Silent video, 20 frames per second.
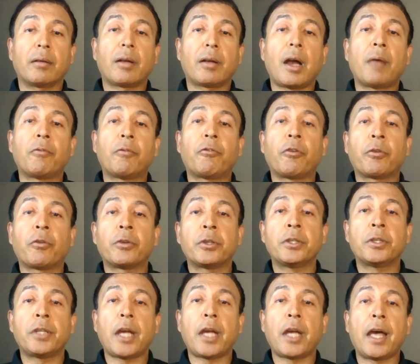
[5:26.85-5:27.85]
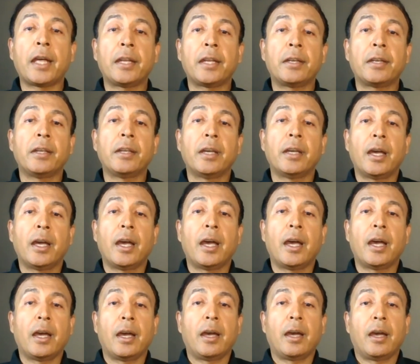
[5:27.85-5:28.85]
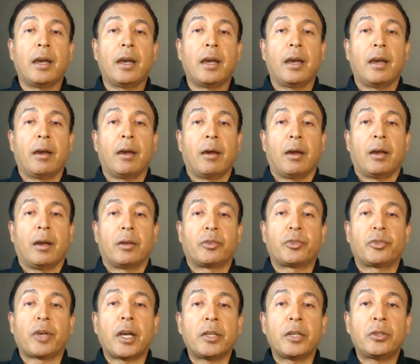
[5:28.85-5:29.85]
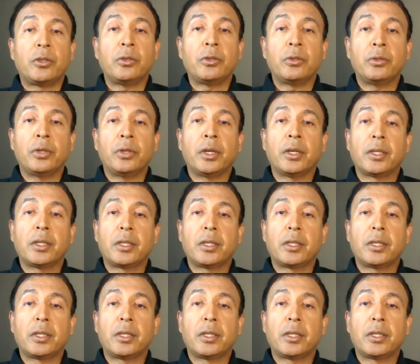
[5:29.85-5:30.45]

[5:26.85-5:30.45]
come forward and try to